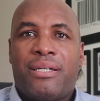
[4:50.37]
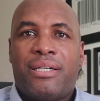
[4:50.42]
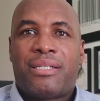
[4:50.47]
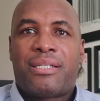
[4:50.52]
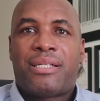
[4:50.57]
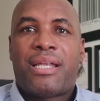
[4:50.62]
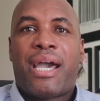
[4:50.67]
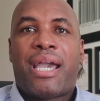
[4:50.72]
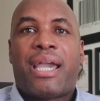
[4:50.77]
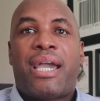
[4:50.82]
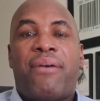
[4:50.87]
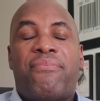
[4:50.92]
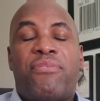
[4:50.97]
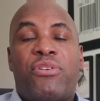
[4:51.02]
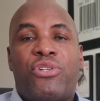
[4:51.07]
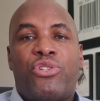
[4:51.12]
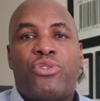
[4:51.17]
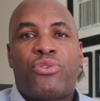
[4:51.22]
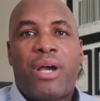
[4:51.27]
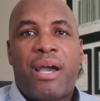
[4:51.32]
It's like
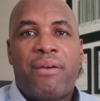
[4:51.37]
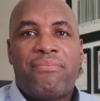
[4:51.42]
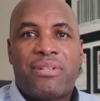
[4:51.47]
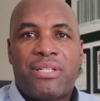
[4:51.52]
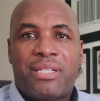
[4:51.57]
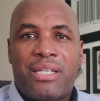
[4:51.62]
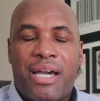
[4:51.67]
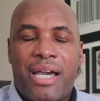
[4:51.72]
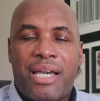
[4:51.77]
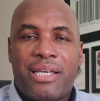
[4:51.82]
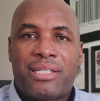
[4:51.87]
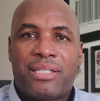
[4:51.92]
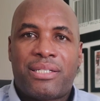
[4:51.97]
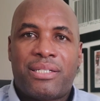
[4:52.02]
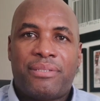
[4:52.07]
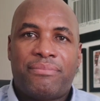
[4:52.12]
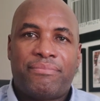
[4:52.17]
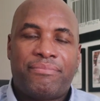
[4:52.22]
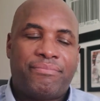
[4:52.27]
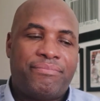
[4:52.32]
having a driver's
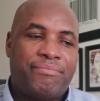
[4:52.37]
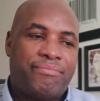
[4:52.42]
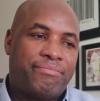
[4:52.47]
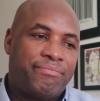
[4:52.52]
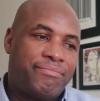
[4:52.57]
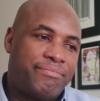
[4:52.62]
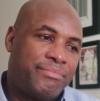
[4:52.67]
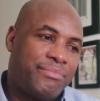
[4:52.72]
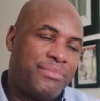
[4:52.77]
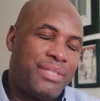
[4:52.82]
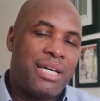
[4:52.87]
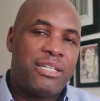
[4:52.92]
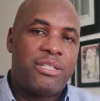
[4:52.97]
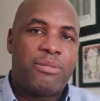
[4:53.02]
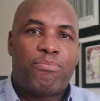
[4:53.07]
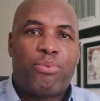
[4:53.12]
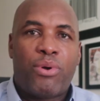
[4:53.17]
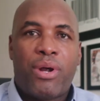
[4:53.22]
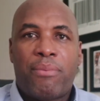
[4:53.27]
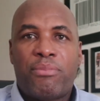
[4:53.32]
license. It
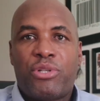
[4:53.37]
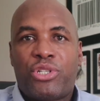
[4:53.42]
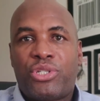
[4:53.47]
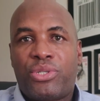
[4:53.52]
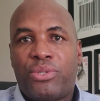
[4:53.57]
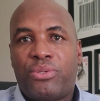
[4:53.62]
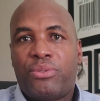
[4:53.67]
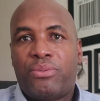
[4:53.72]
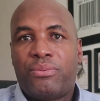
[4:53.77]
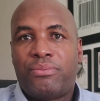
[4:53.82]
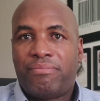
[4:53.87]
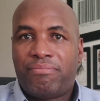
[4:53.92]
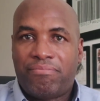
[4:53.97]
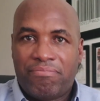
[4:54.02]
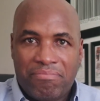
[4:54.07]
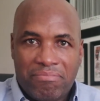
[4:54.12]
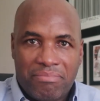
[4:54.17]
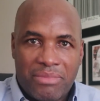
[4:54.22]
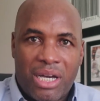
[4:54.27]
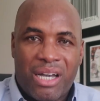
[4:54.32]
doesn't promise you
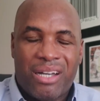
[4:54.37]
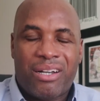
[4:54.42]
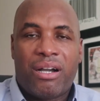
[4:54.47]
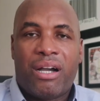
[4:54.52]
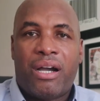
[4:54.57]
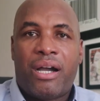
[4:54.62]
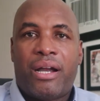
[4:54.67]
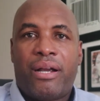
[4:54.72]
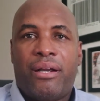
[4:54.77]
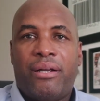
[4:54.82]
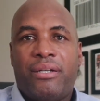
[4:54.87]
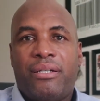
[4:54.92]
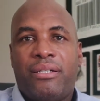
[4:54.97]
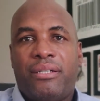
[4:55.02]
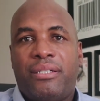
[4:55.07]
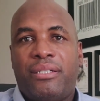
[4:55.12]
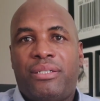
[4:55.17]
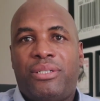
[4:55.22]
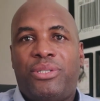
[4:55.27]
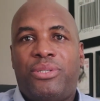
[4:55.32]
a car.
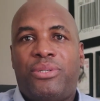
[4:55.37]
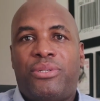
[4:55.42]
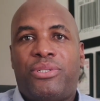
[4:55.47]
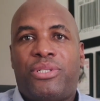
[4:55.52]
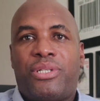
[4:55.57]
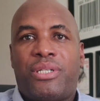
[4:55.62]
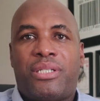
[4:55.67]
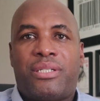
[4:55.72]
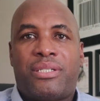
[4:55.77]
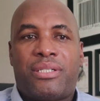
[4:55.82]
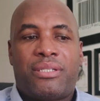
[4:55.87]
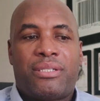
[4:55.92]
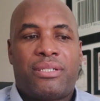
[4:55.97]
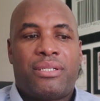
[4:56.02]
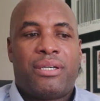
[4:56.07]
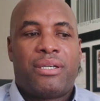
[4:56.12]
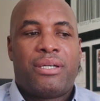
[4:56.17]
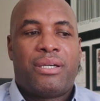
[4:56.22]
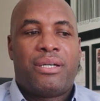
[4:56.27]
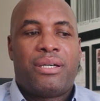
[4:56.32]
You're just
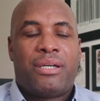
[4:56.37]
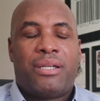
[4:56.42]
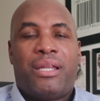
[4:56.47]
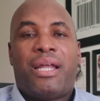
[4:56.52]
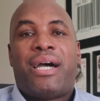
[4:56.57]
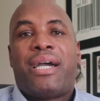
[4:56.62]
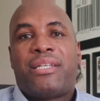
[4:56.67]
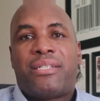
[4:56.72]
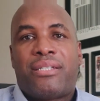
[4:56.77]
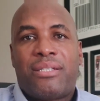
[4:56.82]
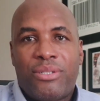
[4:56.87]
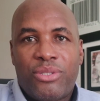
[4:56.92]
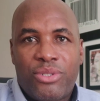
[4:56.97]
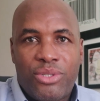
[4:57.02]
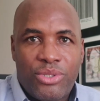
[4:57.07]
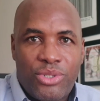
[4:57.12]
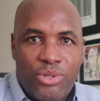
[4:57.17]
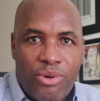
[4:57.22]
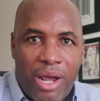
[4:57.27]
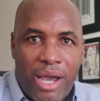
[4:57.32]
licensed
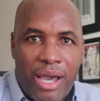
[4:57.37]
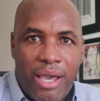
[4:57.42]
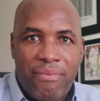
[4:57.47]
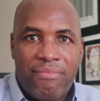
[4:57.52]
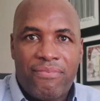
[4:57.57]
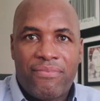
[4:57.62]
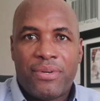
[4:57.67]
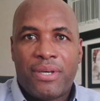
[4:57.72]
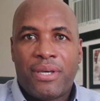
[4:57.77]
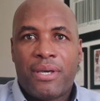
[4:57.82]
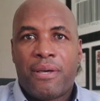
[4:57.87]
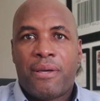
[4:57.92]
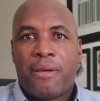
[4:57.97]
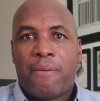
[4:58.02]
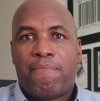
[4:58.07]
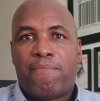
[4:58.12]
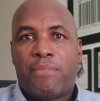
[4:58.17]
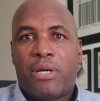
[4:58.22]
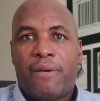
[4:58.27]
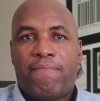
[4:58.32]
to drive,
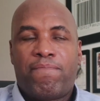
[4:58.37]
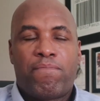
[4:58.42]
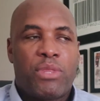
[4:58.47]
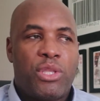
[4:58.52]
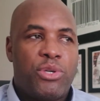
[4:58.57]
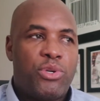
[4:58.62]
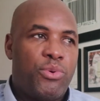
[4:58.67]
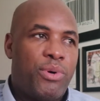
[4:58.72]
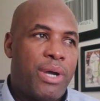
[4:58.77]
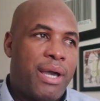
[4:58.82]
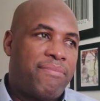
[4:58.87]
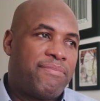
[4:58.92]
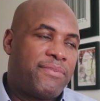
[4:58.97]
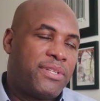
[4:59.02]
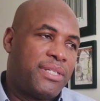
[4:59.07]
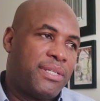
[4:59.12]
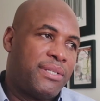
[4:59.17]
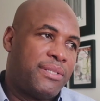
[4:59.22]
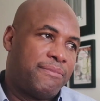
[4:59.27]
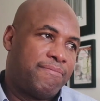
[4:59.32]
but you have
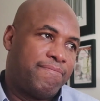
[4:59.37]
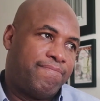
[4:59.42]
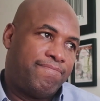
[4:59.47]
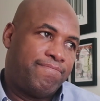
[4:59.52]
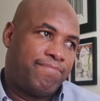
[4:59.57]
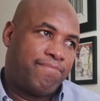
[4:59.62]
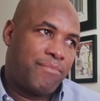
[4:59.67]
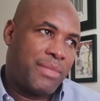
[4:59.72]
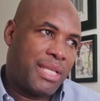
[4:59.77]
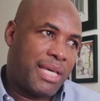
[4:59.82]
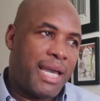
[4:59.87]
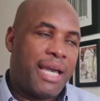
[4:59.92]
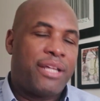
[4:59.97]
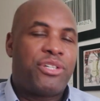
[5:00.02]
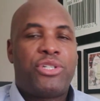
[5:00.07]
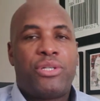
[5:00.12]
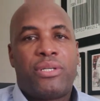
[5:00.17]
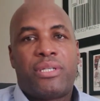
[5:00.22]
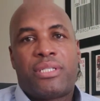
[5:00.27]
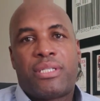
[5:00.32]
to
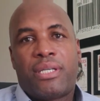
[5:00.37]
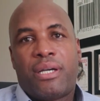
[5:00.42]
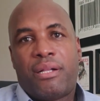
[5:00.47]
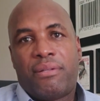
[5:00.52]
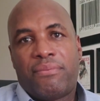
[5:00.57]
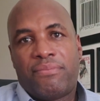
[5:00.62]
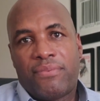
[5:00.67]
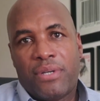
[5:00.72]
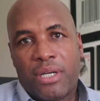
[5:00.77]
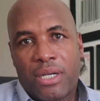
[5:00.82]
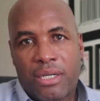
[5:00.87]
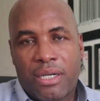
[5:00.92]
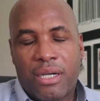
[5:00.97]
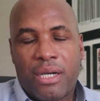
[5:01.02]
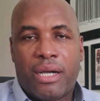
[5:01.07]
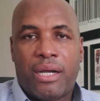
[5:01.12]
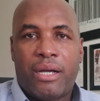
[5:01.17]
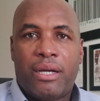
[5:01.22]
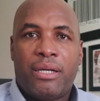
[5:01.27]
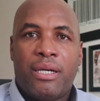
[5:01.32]
get yourself a
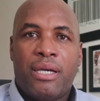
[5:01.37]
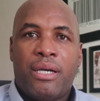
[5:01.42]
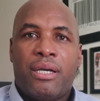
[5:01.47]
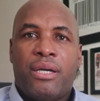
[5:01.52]
car.